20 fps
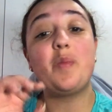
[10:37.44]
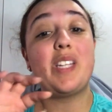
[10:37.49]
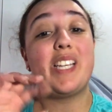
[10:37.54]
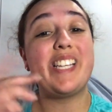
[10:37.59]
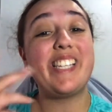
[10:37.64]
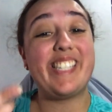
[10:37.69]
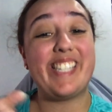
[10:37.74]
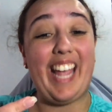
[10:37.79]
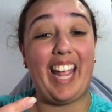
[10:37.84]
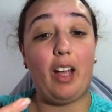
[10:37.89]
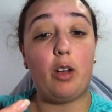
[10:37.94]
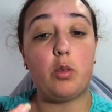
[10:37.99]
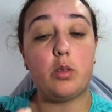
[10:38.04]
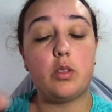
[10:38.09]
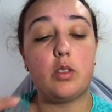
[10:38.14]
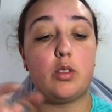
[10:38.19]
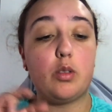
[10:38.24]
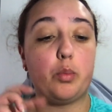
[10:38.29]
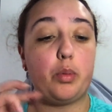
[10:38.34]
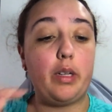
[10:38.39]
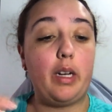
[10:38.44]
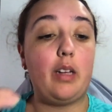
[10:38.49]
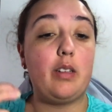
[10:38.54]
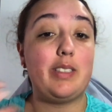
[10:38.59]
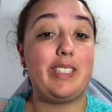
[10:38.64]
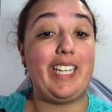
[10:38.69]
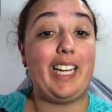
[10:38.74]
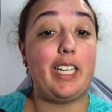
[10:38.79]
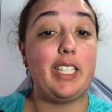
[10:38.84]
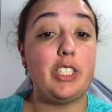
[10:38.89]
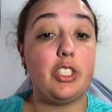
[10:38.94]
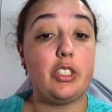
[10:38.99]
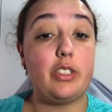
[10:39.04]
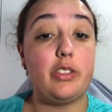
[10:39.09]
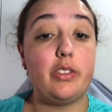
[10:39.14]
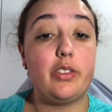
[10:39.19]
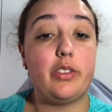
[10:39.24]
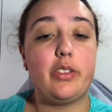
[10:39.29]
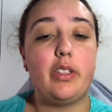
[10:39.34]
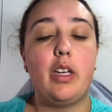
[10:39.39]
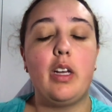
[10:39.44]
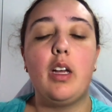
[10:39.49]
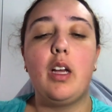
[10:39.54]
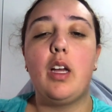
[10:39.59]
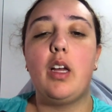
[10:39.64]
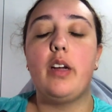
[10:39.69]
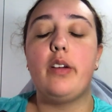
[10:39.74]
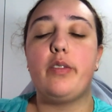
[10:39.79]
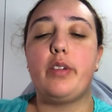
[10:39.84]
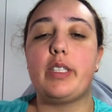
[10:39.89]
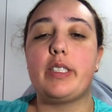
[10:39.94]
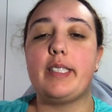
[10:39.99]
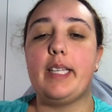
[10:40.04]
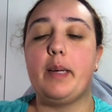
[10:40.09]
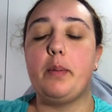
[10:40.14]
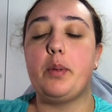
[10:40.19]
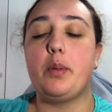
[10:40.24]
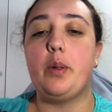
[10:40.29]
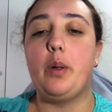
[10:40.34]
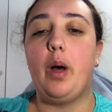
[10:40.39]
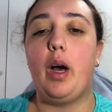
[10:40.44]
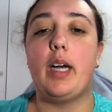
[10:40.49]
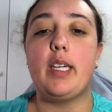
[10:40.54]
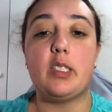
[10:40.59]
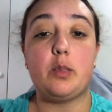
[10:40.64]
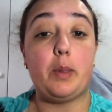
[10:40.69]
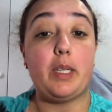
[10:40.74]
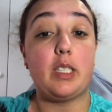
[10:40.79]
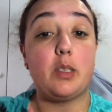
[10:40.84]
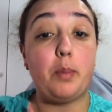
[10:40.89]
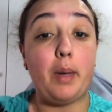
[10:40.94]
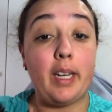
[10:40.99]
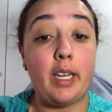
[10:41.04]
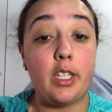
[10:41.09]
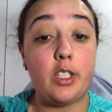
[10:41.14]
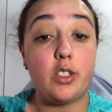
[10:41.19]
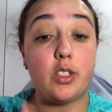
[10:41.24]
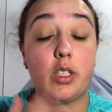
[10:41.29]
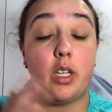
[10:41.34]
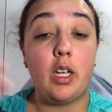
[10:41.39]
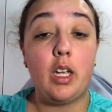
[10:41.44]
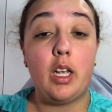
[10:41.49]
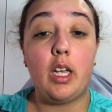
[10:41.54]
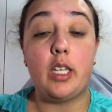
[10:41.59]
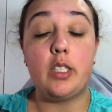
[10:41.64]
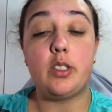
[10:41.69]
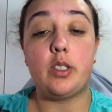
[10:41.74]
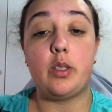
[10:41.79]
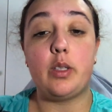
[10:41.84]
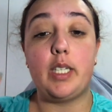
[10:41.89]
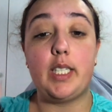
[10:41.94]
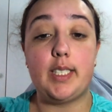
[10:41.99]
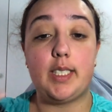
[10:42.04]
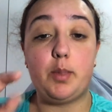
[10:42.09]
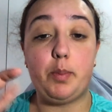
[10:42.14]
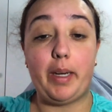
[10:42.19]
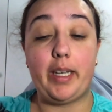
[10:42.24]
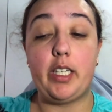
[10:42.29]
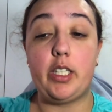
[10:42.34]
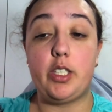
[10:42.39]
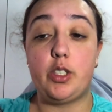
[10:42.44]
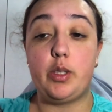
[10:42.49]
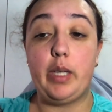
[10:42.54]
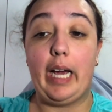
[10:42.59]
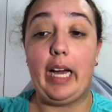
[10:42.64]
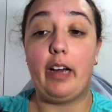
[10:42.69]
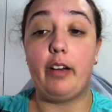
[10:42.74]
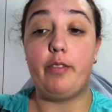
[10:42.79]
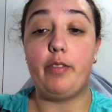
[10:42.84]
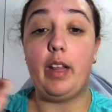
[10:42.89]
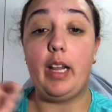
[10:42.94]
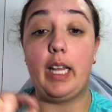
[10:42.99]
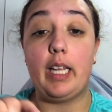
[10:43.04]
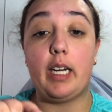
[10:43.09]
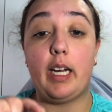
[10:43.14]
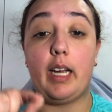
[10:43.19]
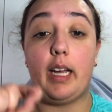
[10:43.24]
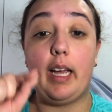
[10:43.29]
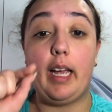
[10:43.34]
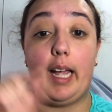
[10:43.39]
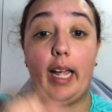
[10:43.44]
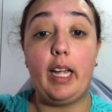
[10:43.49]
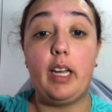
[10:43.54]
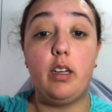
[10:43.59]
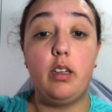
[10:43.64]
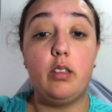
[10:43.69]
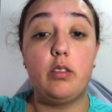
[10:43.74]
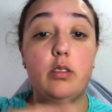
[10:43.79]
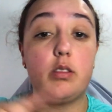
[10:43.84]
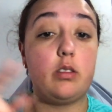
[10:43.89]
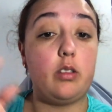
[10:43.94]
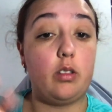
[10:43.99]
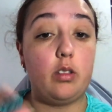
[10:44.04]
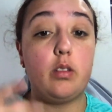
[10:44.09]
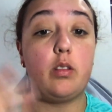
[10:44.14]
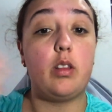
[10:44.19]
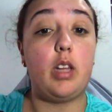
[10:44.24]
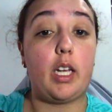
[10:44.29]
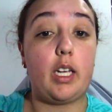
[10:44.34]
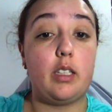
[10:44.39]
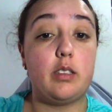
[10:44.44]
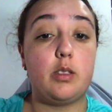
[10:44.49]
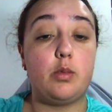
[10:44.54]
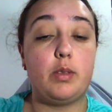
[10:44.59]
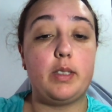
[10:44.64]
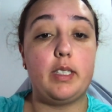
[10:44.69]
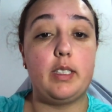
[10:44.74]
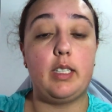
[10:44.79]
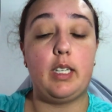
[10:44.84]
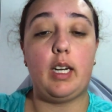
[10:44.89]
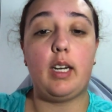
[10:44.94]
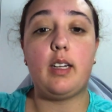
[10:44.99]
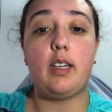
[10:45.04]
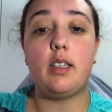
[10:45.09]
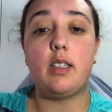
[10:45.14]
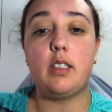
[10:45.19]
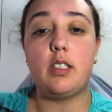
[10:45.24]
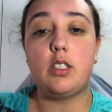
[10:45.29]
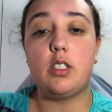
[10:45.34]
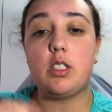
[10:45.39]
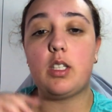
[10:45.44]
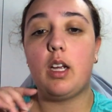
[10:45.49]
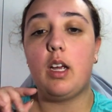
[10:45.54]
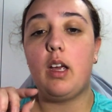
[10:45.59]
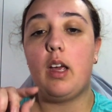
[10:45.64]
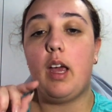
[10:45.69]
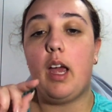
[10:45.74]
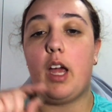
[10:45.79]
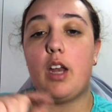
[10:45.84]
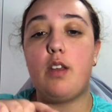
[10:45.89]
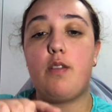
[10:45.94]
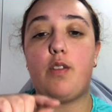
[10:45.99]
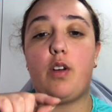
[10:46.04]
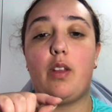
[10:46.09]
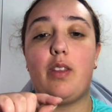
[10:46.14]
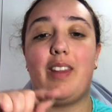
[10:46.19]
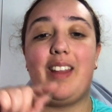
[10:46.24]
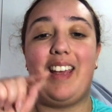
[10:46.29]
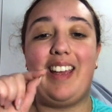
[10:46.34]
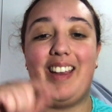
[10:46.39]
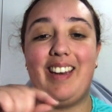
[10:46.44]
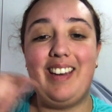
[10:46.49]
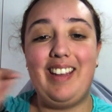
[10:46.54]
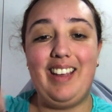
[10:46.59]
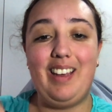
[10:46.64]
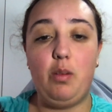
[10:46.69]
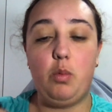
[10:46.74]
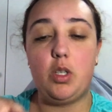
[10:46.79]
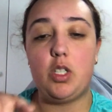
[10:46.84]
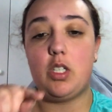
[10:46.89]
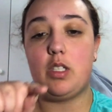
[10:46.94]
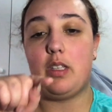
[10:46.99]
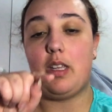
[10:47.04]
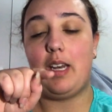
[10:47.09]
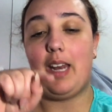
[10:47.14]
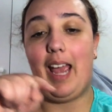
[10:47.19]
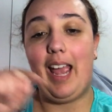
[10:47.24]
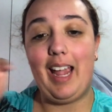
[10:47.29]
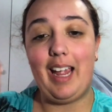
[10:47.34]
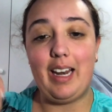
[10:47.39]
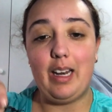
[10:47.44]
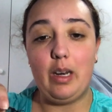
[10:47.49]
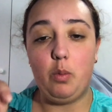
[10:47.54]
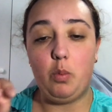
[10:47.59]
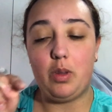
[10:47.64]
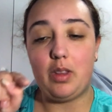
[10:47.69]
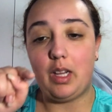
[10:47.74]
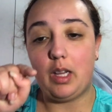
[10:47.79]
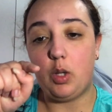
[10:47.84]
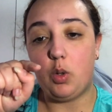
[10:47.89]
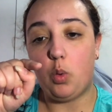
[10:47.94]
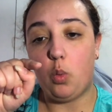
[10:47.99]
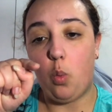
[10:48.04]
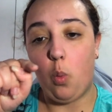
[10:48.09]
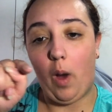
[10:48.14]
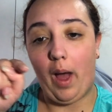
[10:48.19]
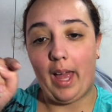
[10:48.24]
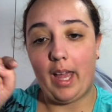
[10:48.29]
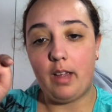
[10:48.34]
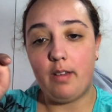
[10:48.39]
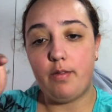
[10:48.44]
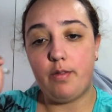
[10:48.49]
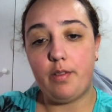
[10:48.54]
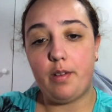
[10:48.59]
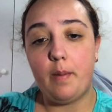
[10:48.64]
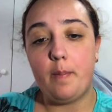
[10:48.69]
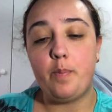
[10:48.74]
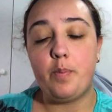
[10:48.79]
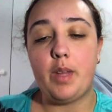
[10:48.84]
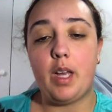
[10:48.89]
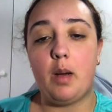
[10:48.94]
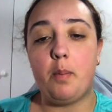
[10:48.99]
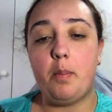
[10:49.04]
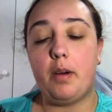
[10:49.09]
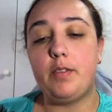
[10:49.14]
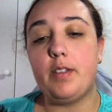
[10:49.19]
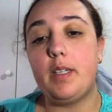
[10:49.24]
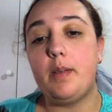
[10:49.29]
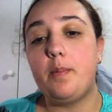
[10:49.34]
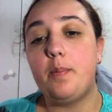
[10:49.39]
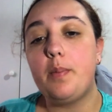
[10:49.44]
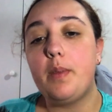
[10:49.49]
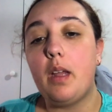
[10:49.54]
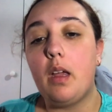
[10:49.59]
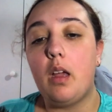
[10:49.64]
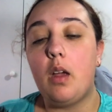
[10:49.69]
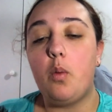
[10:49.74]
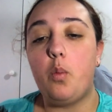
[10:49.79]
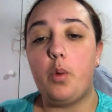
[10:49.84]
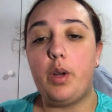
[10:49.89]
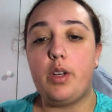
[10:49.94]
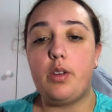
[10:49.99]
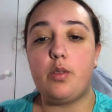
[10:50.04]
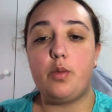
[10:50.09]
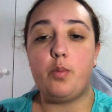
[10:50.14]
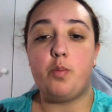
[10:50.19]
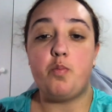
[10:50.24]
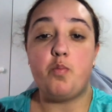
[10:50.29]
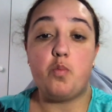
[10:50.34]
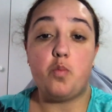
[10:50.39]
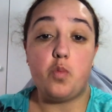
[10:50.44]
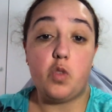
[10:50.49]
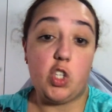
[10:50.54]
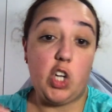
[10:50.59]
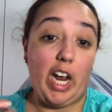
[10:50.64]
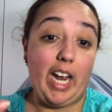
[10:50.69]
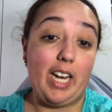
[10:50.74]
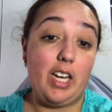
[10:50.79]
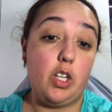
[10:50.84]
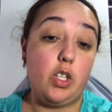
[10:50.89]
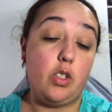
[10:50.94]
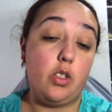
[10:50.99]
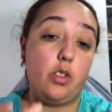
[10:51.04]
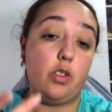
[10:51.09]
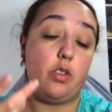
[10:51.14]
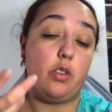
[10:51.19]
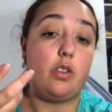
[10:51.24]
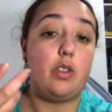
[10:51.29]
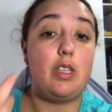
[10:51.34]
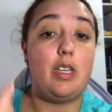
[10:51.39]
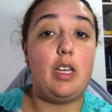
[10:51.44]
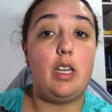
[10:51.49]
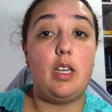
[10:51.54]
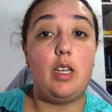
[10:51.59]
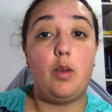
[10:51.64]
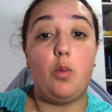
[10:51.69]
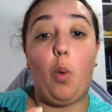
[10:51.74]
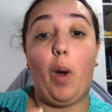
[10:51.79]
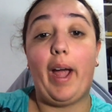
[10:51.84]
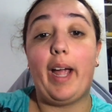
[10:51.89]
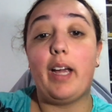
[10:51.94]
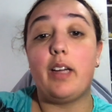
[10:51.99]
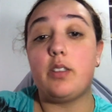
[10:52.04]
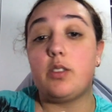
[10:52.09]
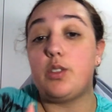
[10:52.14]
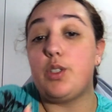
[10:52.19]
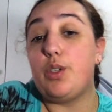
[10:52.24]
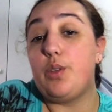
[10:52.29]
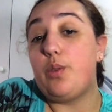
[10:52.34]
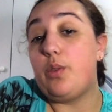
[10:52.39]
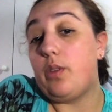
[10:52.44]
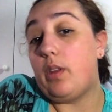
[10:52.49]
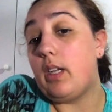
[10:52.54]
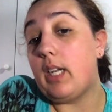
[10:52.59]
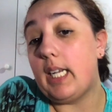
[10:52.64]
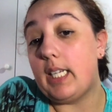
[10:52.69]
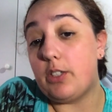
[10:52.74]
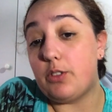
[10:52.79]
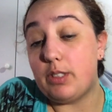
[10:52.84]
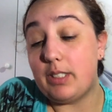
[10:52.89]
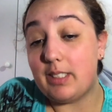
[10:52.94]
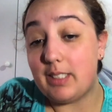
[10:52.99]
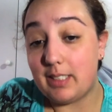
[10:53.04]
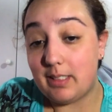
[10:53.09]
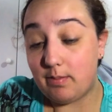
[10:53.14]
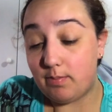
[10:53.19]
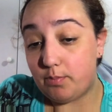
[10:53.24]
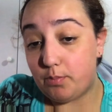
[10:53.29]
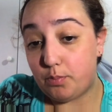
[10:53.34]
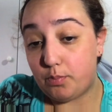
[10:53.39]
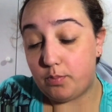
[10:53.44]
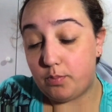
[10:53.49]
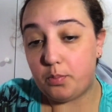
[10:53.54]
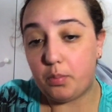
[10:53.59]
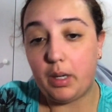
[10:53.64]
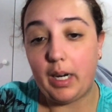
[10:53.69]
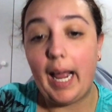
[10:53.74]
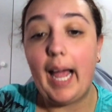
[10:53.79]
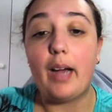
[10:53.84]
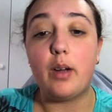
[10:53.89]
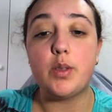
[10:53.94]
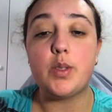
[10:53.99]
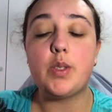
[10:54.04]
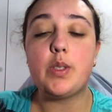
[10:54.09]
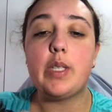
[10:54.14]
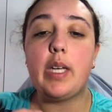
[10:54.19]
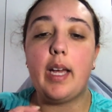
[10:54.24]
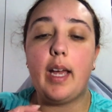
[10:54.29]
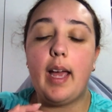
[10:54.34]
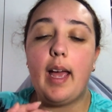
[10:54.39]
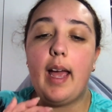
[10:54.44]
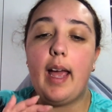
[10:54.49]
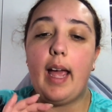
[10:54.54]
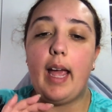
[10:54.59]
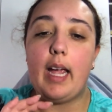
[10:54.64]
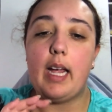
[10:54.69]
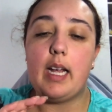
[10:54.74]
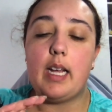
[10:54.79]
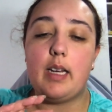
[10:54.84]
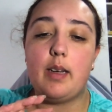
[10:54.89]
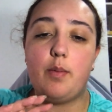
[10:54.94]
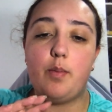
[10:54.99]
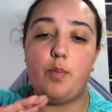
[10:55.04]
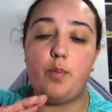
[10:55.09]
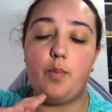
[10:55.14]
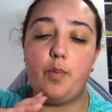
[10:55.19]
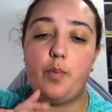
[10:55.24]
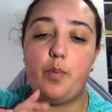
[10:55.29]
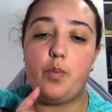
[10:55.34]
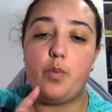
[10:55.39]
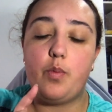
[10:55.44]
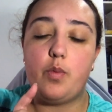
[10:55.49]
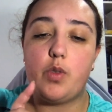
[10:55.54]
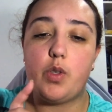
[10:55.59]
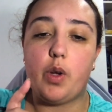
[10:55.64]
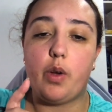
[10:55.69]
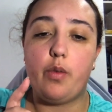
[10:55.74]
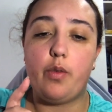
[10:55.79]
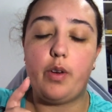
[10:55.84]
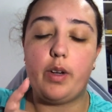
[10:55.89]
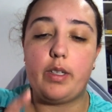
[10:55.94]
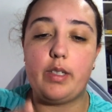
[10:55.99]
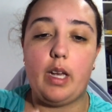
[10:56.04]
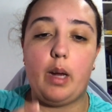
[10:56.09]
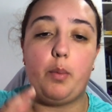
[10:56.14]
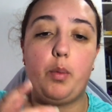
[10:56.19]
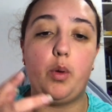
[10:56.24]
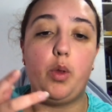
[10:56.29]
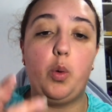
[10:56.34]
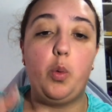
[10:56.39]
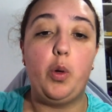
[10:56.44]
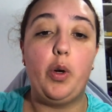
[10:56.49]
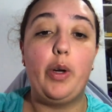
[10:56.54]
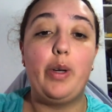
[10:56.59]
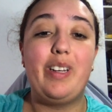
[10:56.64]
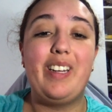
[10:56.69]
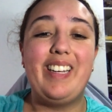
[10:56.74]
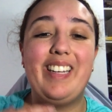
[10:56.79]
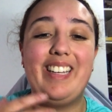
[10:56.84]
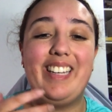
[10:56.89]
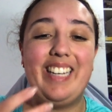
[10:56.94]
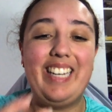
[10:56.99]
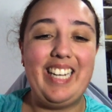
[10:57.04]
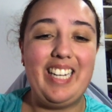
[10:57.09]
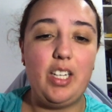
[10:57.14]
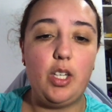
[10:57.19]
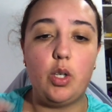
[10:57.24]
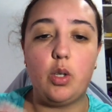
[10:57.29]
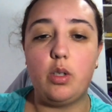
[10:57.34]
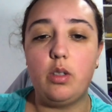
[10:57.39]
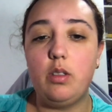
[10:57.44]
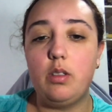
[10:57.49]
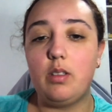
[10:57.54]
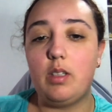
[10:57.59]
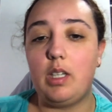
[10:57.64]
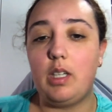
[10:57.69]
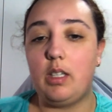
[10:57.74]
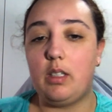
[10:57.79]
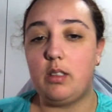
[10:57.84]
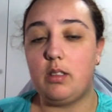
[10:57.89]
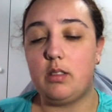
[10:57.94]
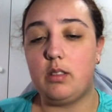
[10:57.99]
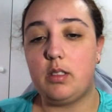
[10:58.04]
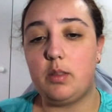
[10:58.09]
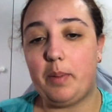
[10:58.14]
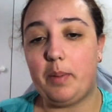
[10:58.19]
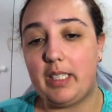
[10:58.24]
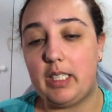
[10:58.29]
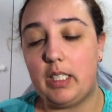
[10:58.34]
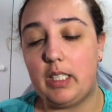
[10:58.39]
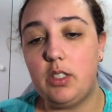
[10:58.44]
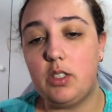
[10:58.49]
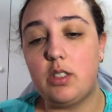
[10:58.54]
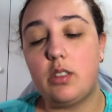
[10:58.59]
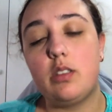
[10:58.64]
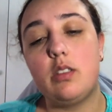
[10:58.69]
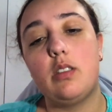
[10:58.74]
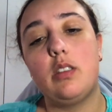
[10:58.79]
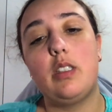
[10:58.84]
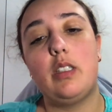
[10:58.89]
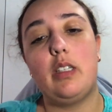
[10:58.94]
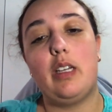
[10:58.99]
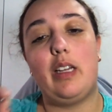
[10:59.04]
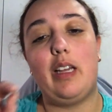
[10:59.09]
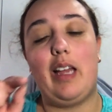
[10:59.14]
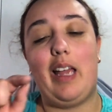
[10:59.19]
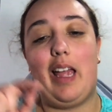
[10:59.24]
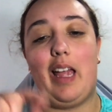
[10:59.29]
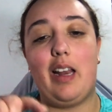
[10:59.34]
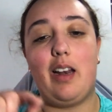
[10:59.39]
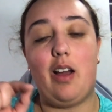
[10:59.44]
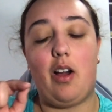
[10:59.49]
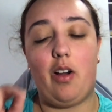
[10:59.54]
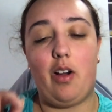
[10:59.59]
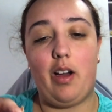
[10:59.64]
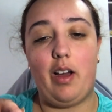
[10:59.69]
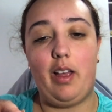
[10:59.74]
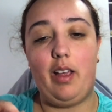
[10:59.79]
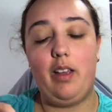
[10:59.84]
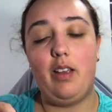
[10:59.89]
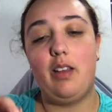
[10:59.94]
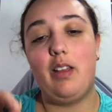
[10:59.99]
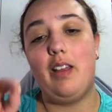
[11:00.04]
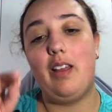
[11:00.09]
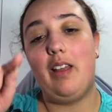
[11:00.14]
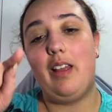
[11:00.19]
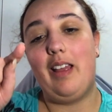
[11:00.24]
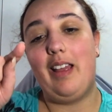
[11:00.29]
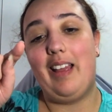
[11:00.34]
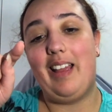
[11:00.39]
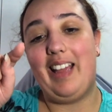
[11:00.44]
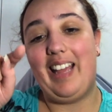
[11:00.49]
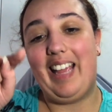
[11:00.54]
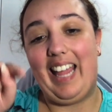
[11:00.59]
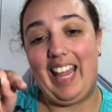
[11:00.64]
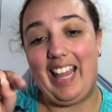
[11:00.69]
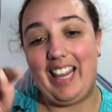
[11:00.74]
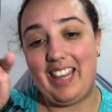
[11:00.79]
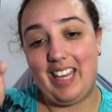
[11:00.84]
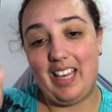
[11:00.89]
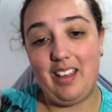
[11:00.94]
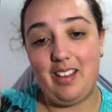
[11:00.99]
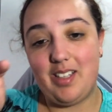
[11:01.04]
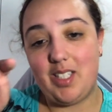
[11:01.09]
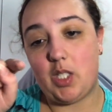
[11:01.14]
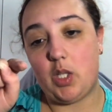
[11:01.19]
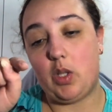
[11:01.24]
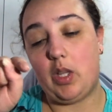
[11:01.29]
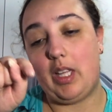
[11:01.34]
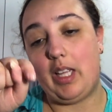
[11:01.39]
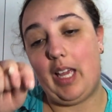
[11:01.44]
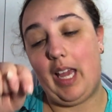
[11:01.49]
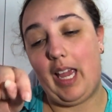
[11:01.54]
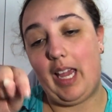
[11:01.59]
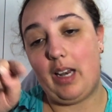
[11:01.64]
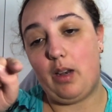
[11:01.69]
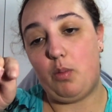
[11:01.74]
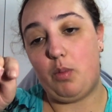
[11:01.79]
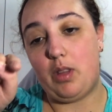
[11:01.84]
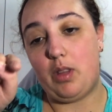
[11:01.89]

sounds or pronunciations. For example, I speak Spanish, so in Spanish you have the letter N, so like it's written in English, and you've got ñ, which is an N with a little wave above it, which changes the way the letter is pronounced. So for example, the word niño in Spanish, N-I, ñ, so the N